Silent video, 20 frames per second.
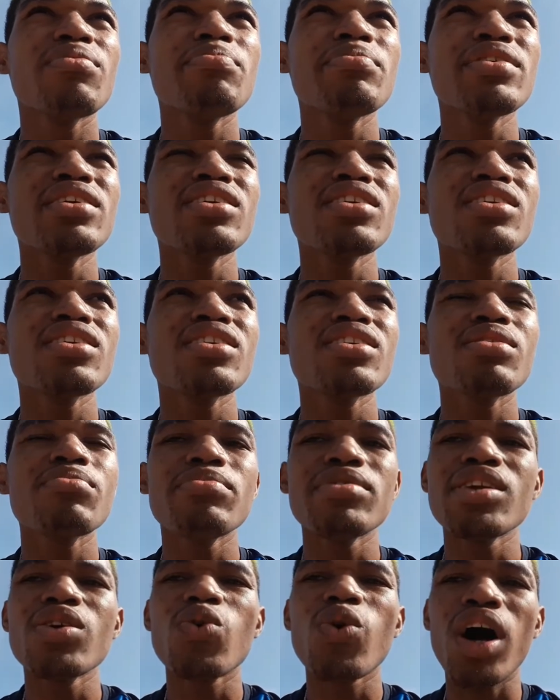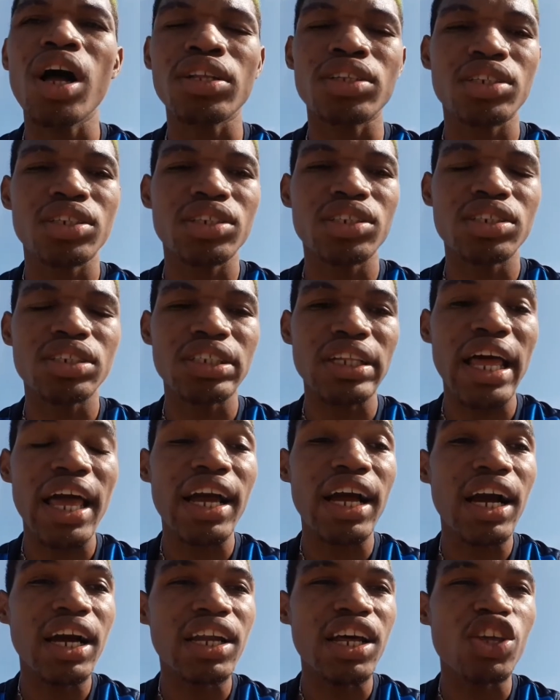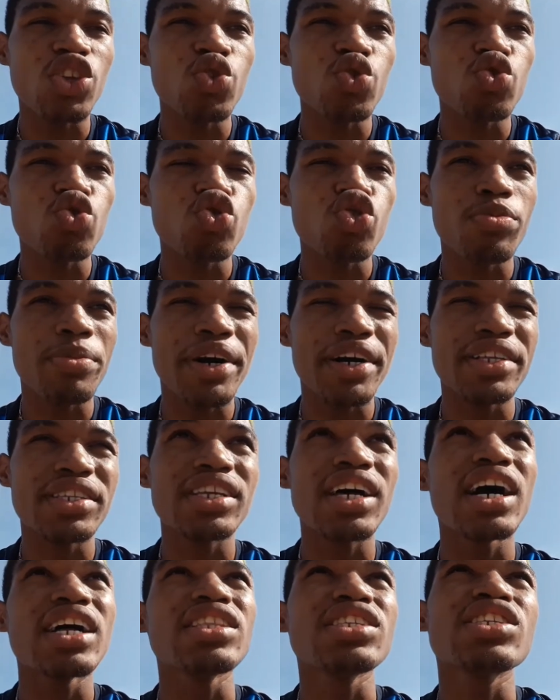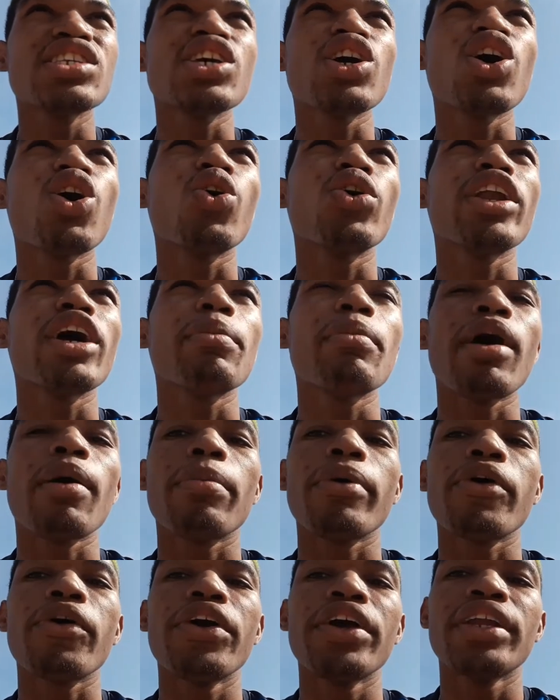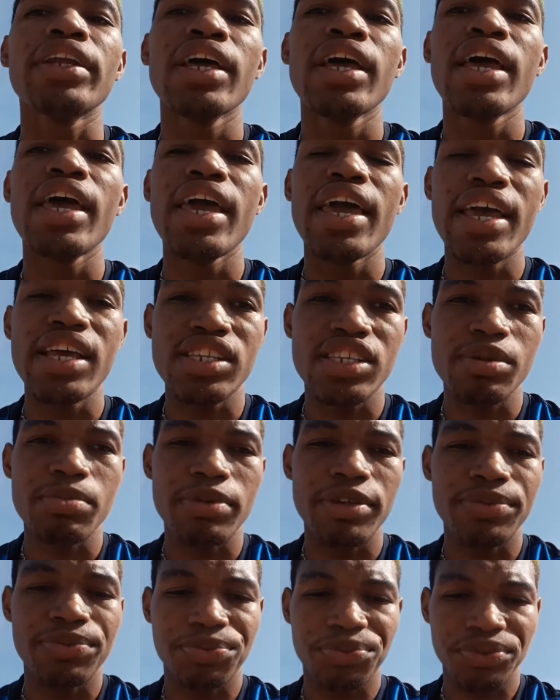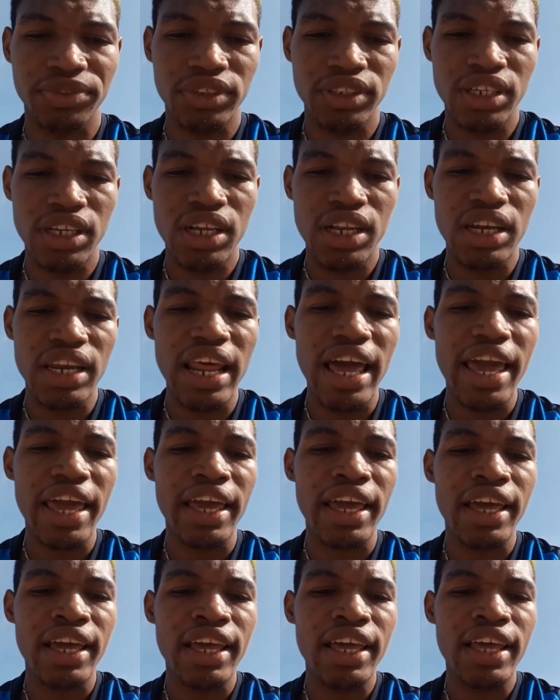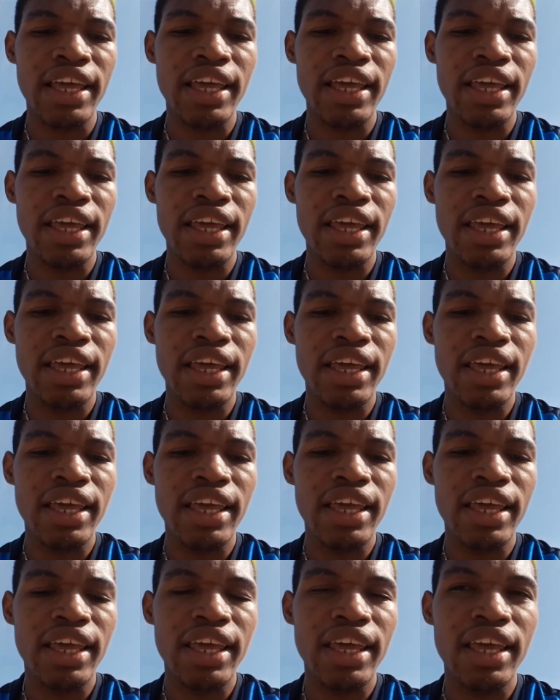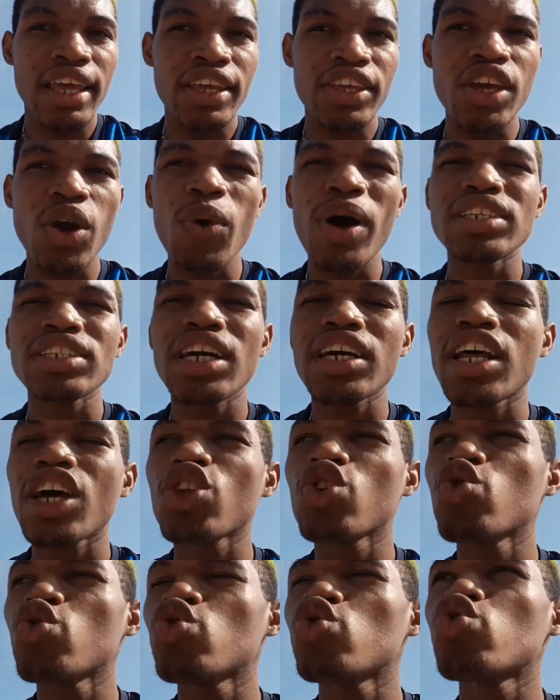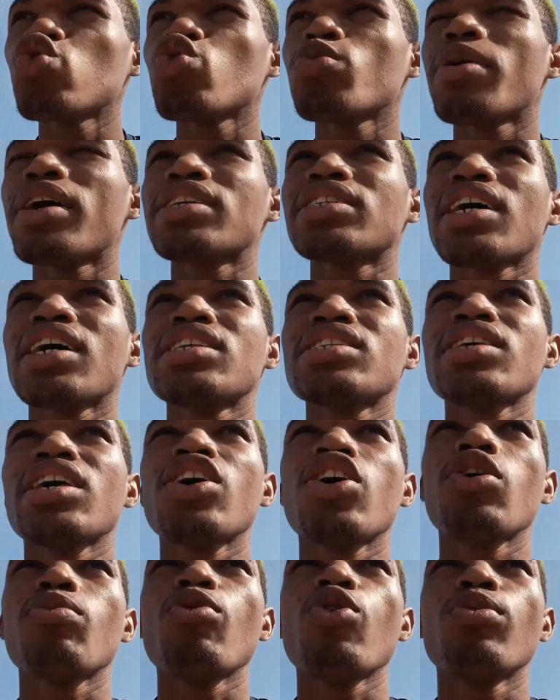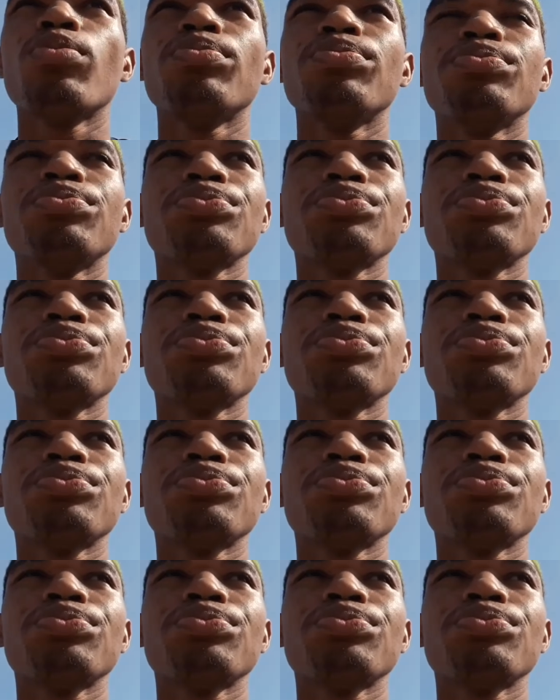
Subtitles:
Me watch like other YouTubers and see how them operate. You see me? Like, you watch other YouTubers and say, oh, boom,